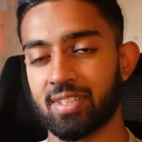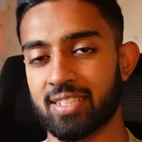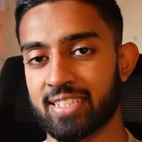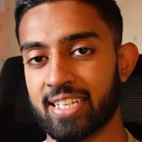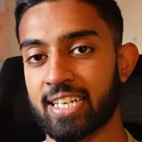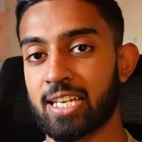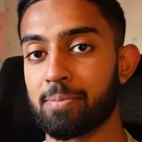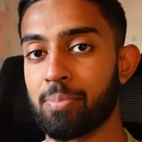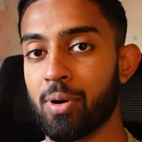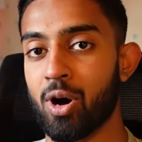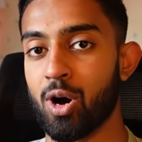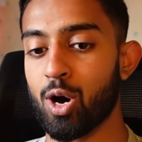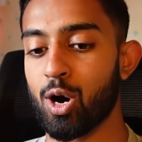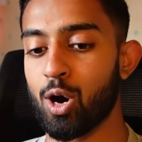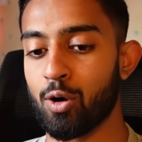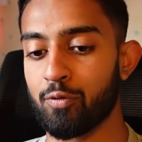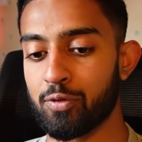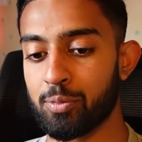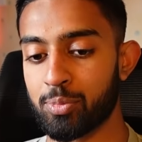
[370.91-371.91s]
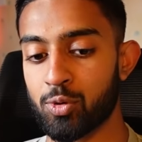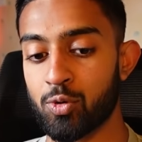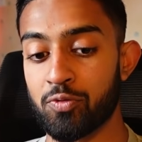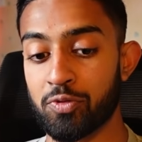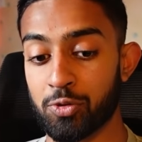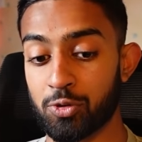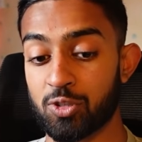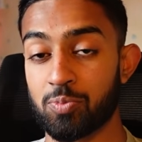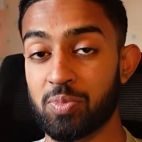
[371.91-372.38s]
The second part of
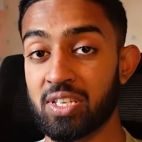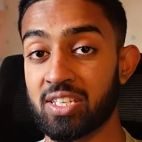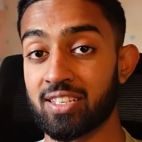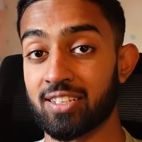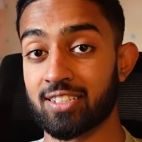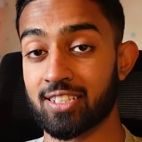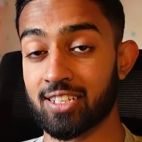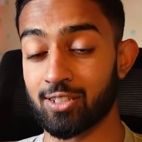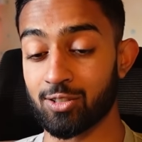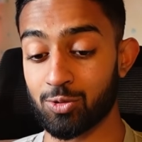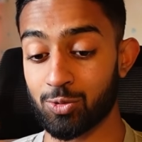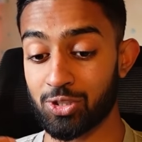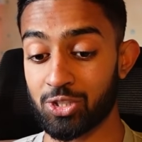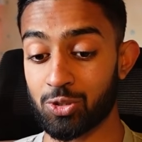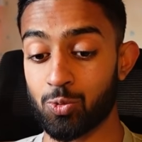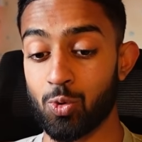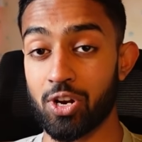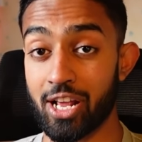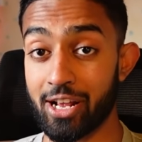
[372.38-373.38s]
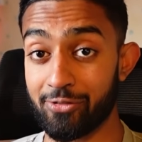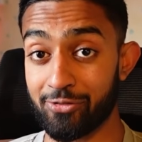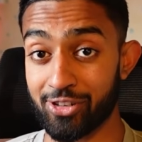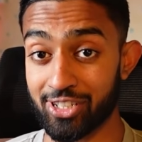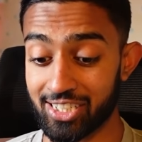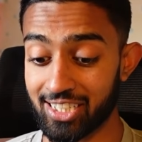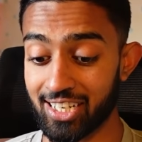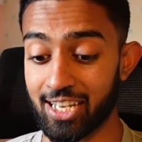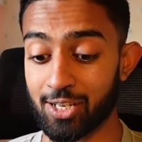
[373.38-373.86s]
improving your speaking skills, which is one I
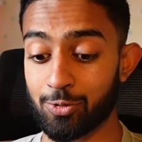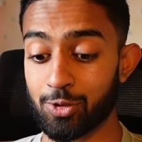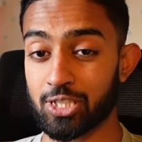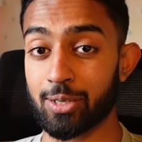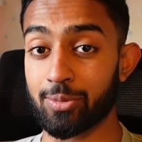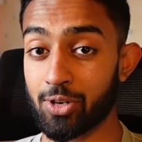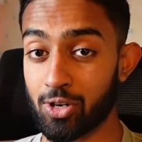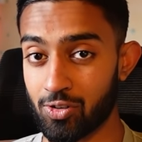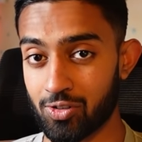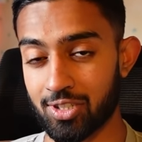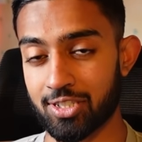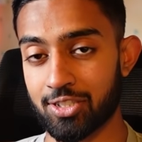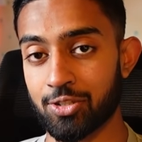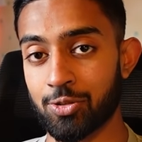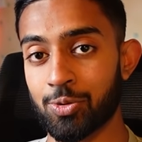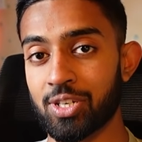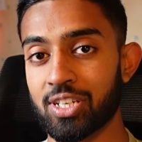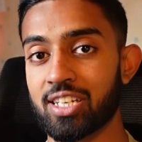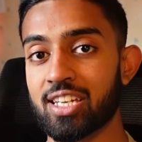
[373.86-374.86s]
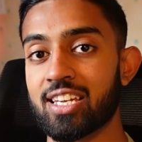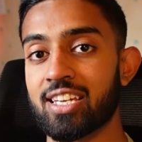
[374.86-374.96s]
really like, which I'm currently doing,